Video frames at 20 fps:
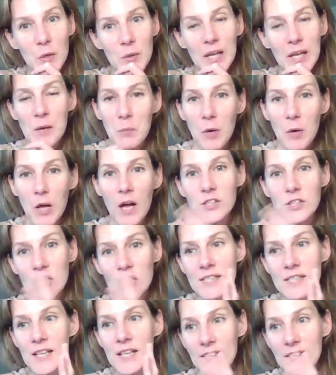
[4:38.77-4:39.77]
okay, well, I'll
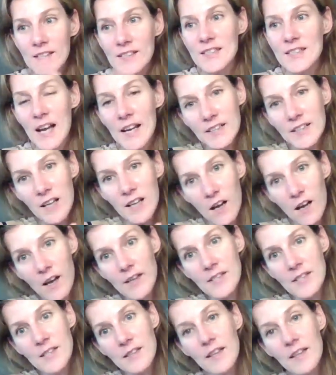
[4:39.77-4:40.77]
just stay inside, not
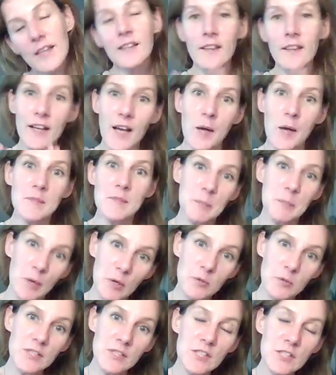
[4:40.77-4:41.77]
isolate like I'm
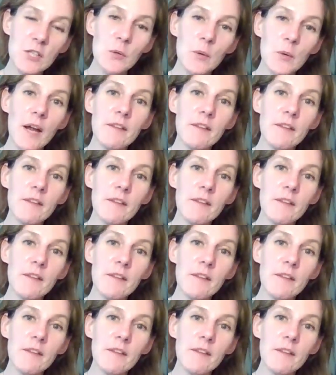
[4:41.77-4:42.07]
supposed to.